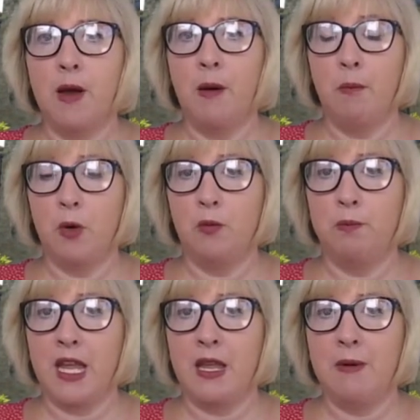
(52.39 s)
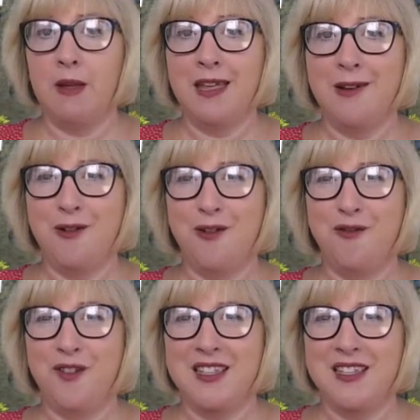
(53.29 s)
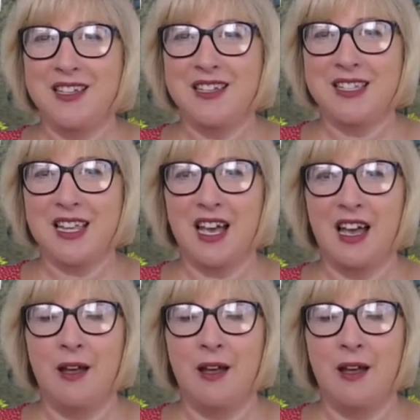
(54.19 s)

unborn baby or fetus,